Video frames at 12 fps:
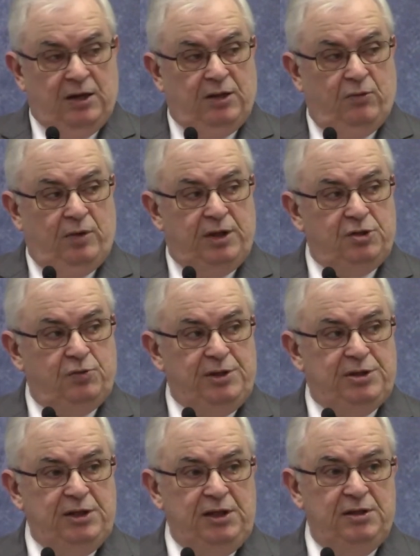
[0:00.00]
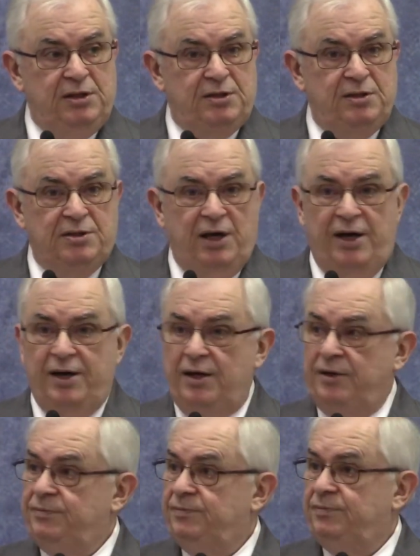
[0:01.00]
The ones we see in this society
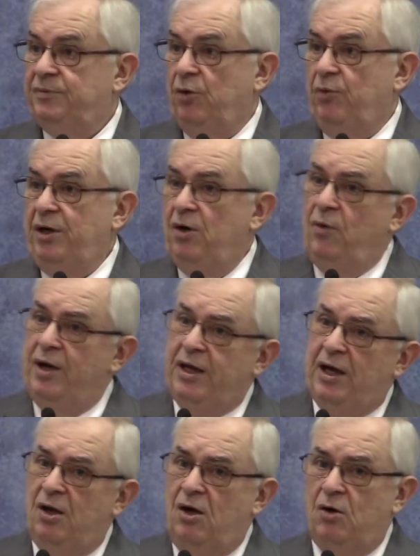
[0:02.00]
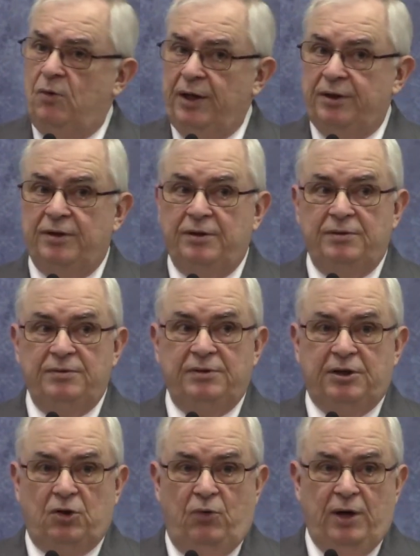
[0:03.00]
that we don't want to get along with,
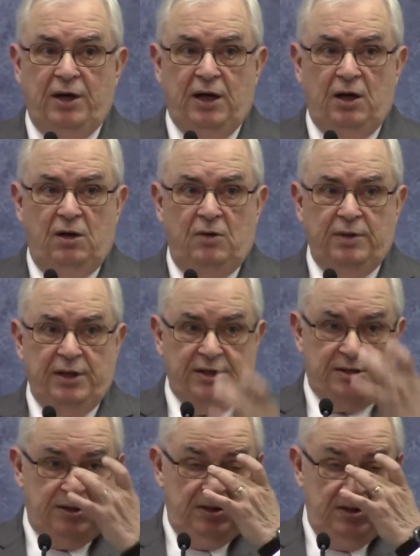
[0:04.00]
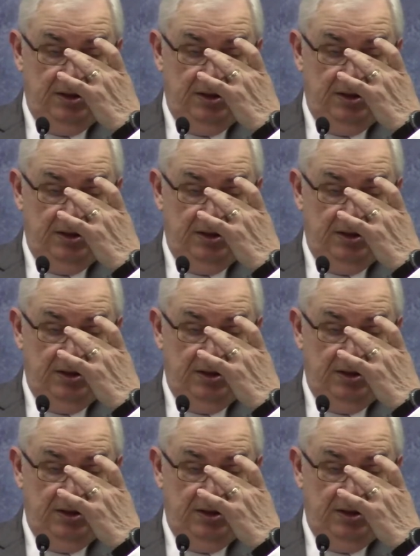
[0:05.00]
that don't want to get along with us.